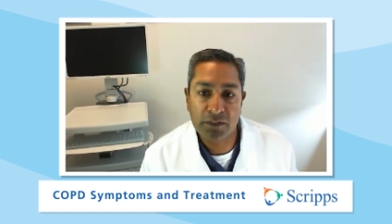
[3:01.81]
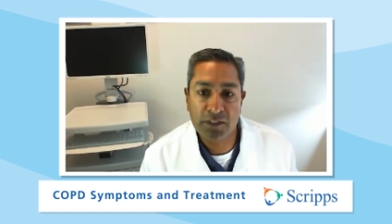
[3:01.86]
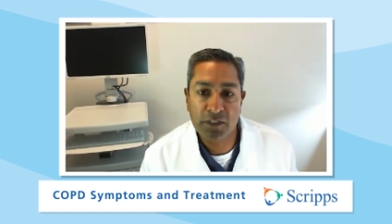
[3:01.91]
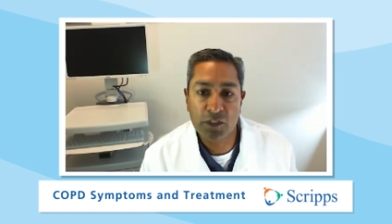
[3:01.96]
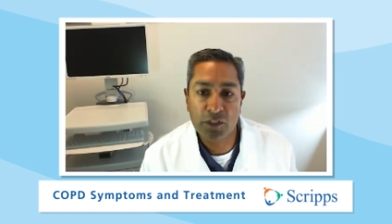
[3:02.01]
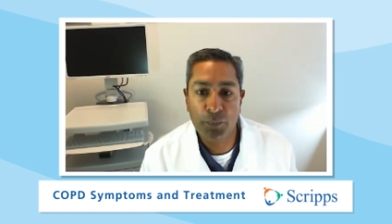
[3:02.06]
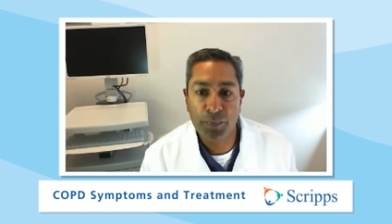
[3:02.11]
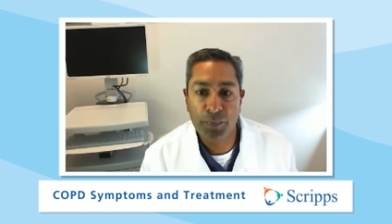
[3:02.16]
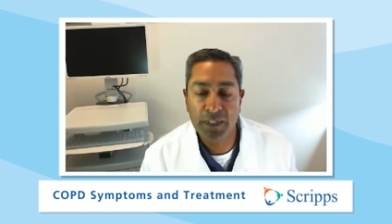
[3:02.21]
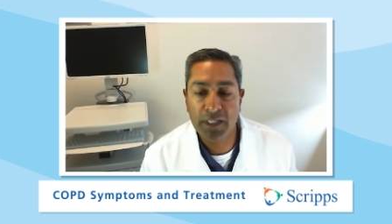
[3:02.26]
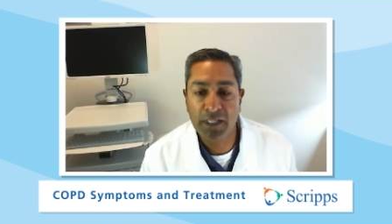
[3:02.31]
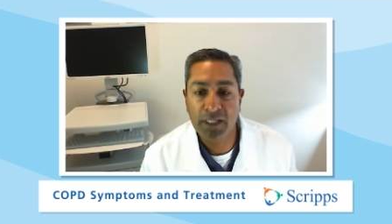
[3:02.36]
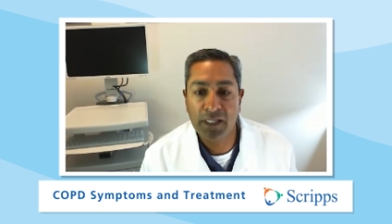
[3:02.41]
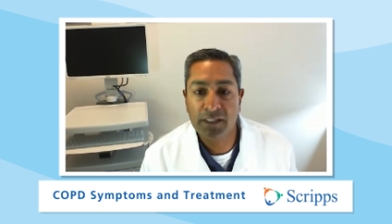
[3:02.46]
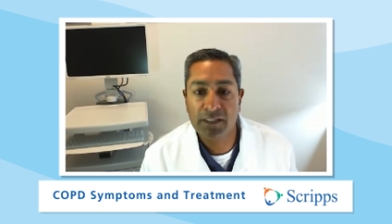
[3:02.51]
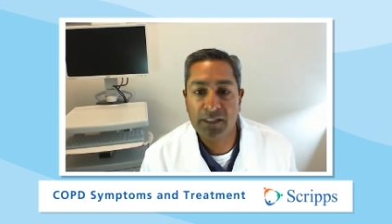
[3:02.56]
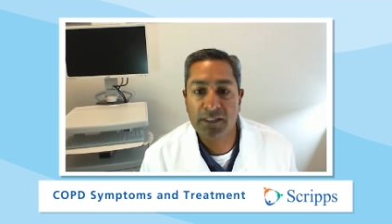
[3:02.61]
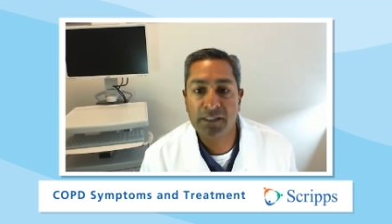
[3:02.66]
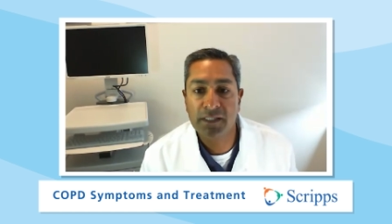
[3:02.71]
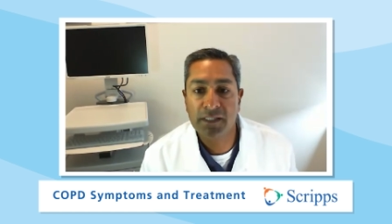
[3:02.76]
COPD
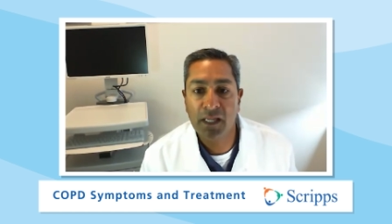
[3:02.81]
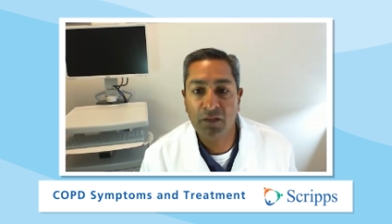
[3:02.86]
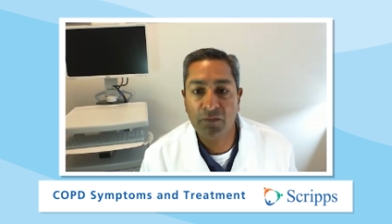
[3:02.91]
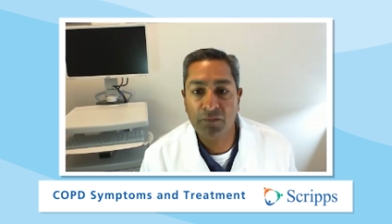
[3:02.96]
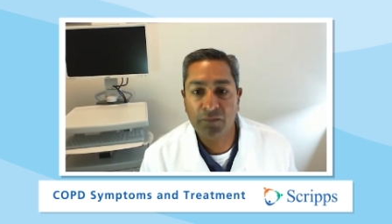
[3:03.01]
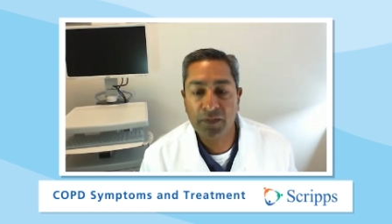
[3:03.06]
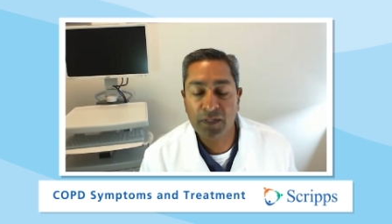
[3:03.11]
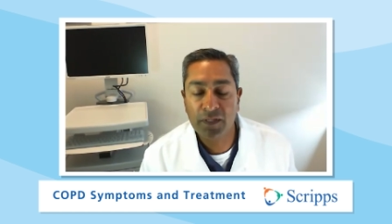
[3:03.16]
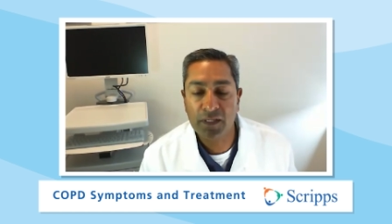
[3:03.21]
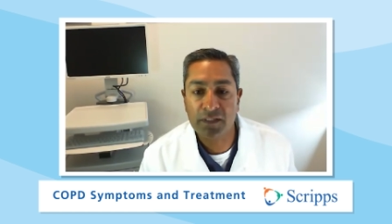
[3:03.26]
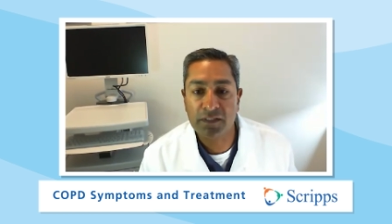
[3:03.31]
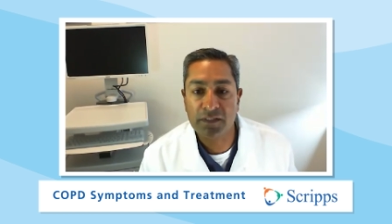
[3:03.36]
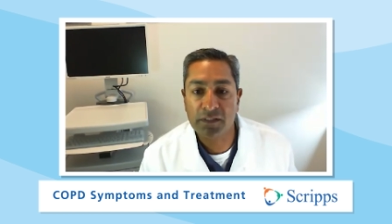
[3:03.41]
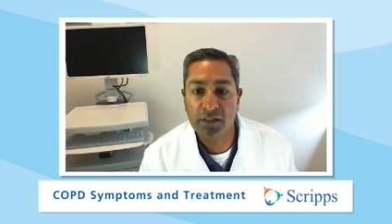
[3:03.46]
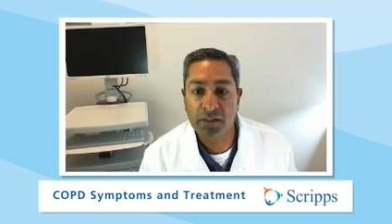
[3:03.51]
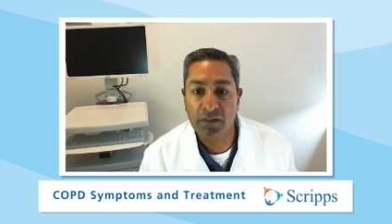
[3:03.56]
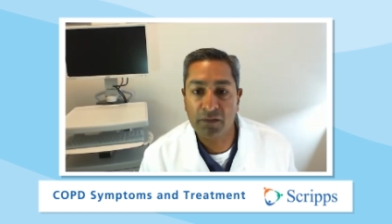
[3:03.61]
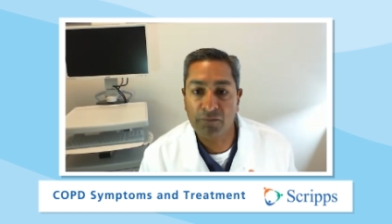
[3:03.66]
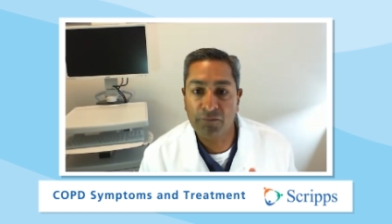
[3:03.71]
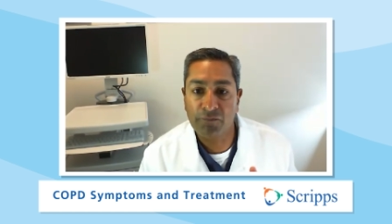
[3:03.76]
itself
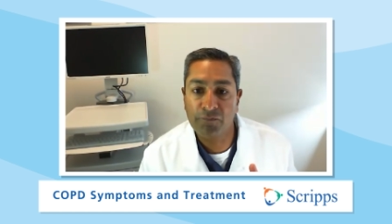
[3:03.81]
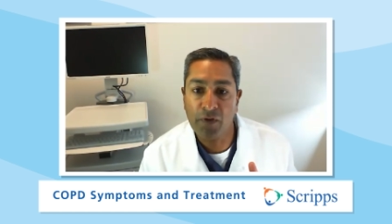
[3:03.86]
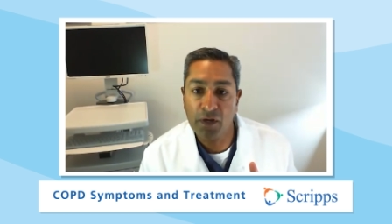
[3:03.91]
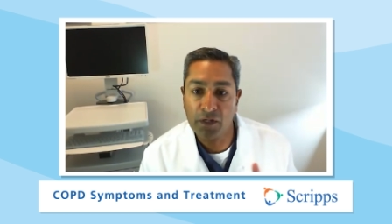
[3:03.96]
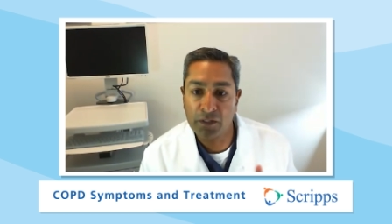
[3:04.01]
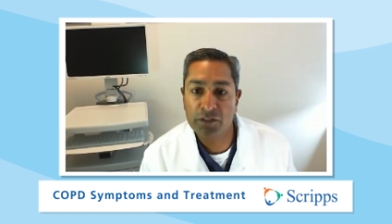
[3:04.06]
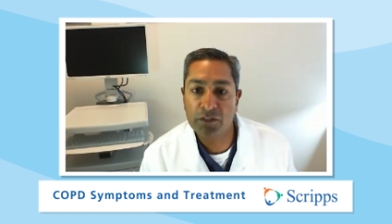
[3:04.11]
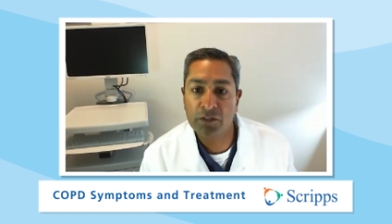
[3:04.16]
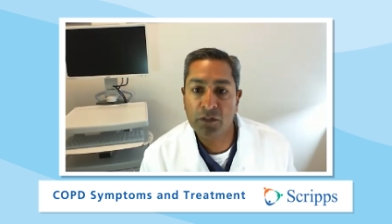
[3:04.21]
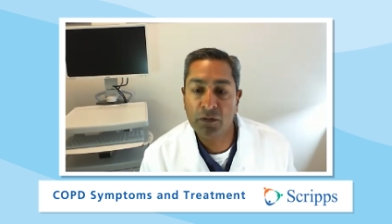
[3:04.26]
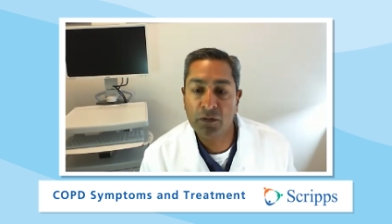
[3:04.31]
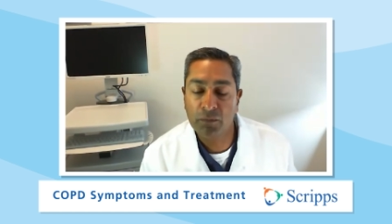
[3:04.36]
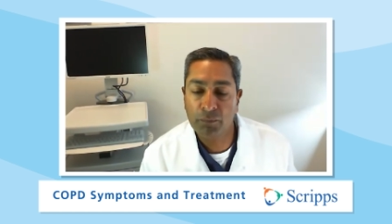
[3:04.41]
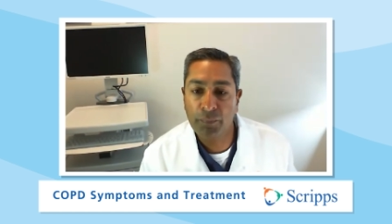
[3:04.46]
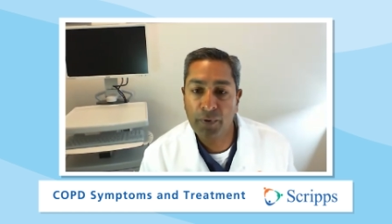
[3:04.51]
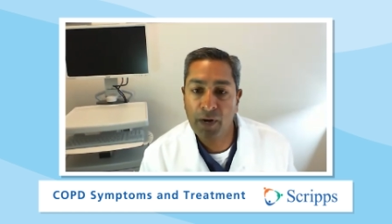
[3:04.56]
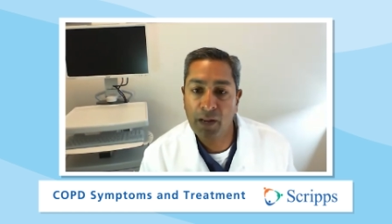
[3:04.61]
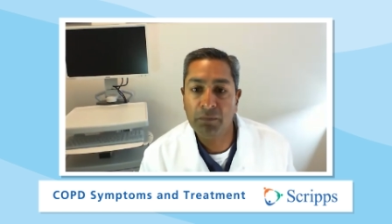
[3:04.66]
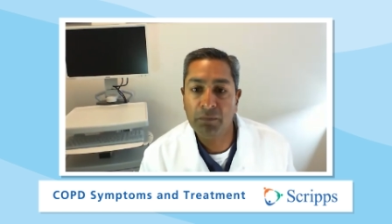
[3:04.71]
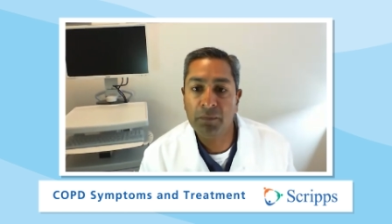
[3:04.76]
is the functional
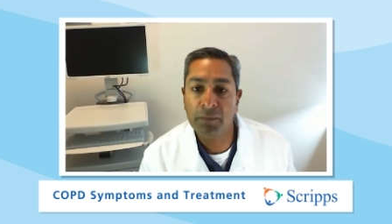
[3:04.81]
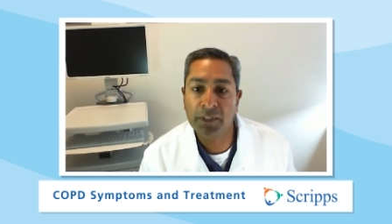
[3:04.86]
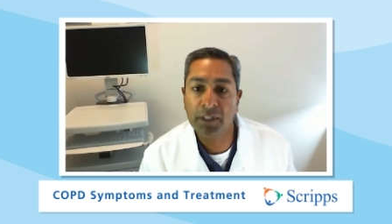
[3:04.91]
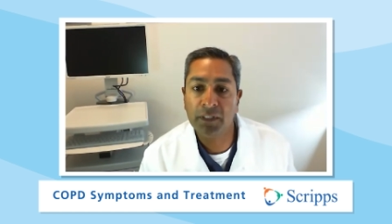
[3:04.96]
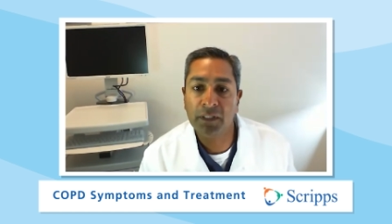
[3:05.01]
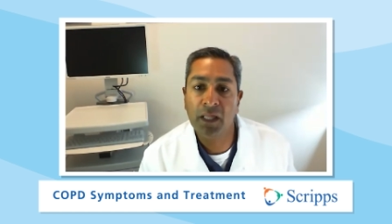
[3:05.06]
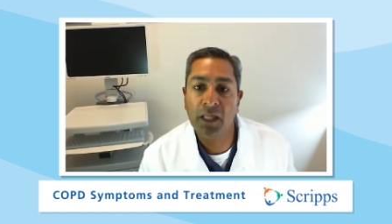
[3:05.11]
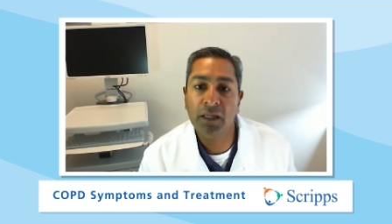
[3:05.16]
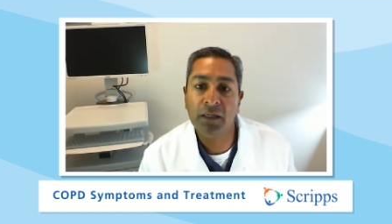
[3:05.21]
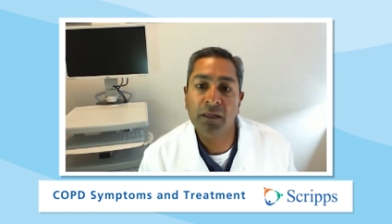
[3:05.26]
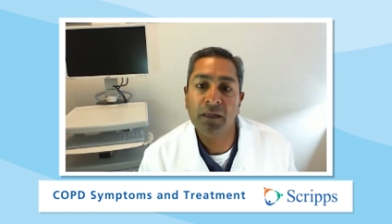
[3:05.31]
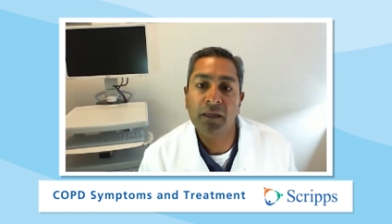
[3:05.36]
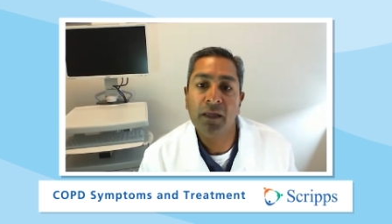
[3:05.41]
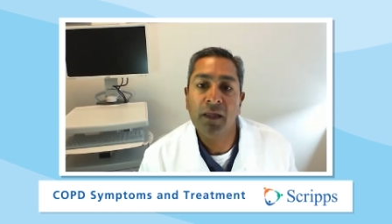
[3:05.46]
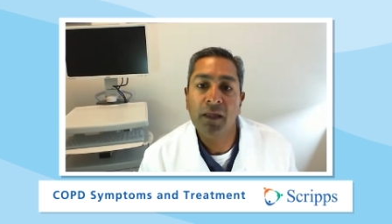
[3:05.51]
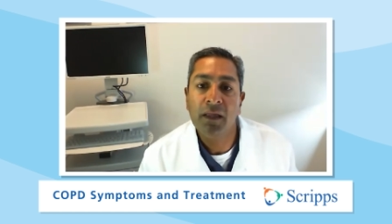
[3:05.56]
problem in the lung.